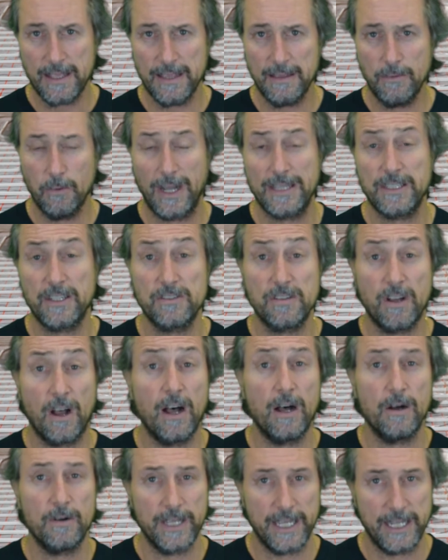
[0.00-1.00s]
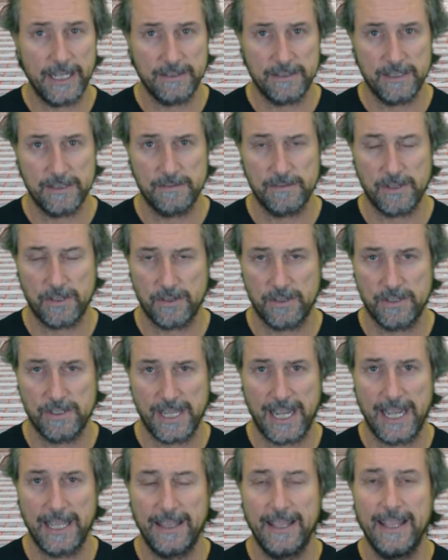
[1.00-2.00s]
well, under tile heating systems, I should
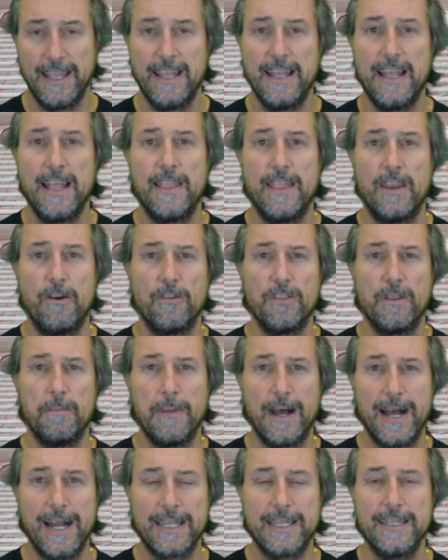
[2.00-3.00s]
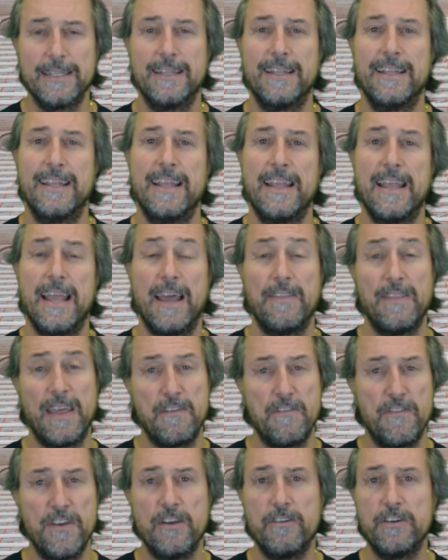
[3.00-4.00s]
say, that are on the market, and they
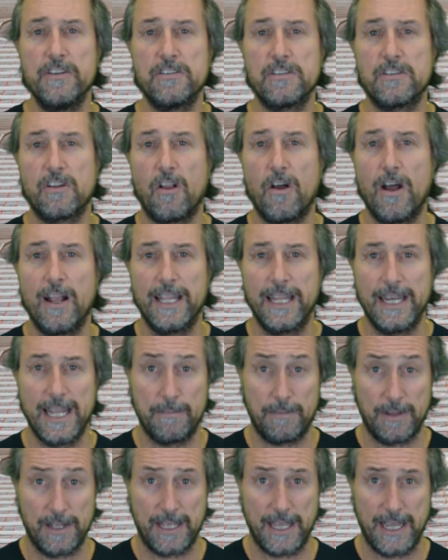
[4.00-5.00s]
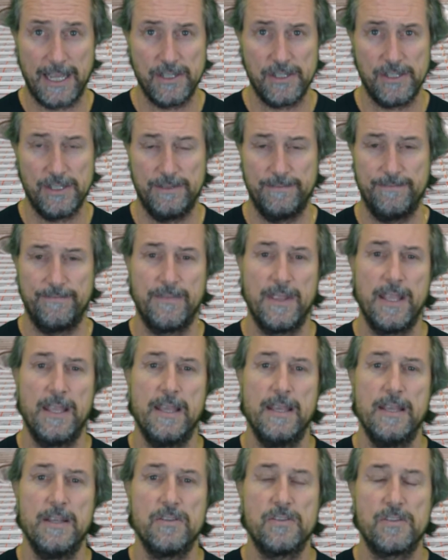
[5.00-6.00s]
vary slightly in application.
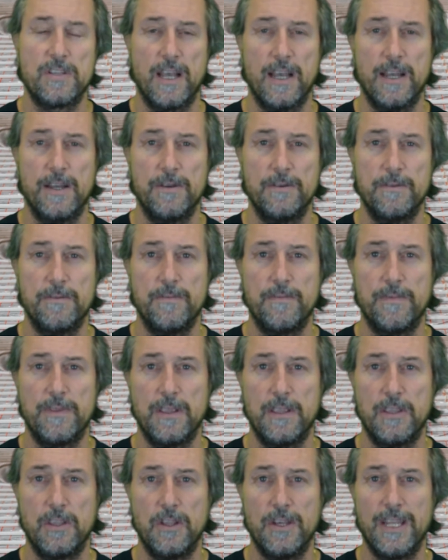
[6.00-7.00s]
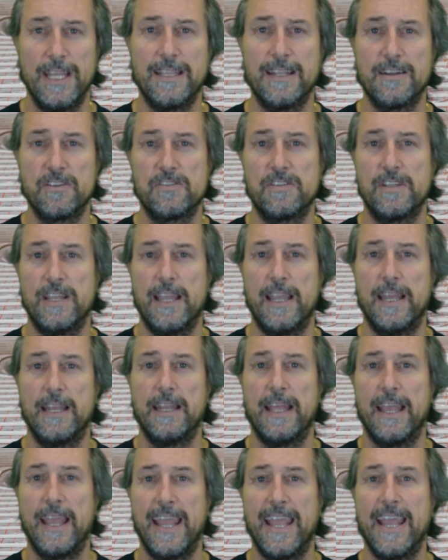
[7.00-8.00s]
So you need to
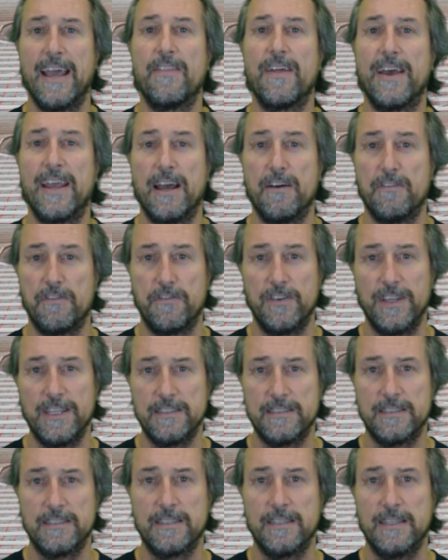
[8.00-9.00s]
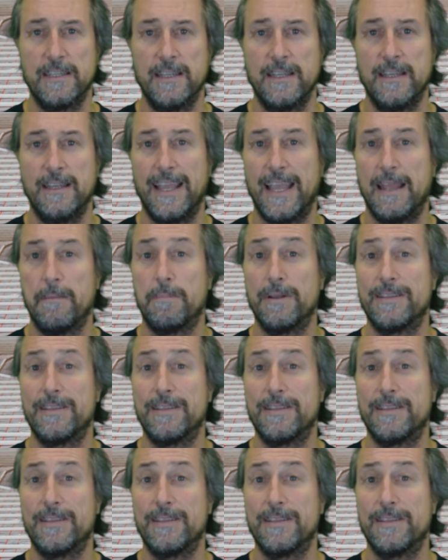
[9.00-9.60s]
understand how they are fixed and